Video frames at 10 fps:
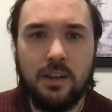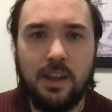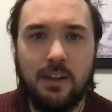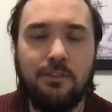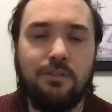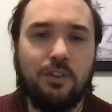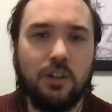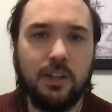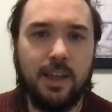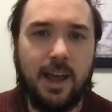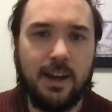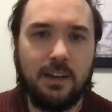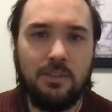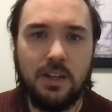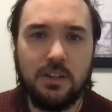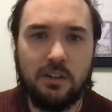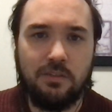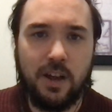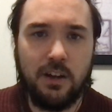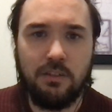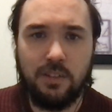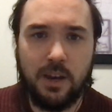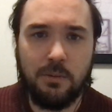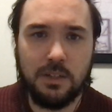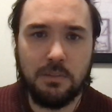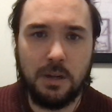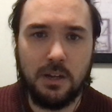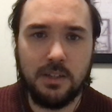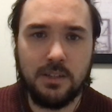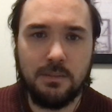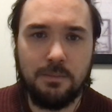it fully activates our fight or flight response.